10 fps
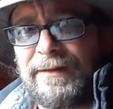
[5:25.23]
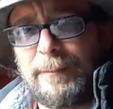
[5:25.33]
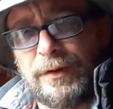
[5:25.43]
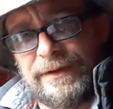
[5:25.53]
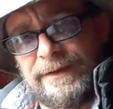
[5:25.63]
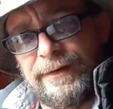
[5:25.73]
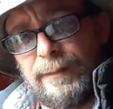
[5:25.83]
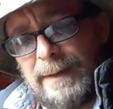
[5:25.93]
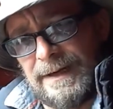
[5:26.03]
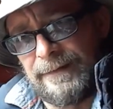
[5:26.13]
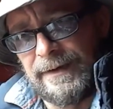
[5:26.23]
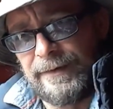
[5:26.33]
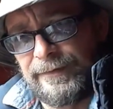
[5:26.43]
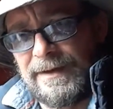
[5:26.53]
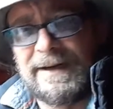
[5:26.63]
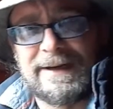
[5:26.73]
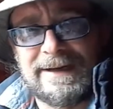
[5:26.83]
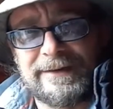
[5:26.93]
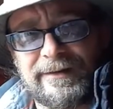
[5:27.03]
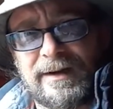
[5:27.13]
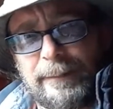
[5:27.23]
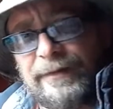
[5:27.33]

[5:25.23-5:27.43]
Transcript: it might need a new battery because the AA had to come and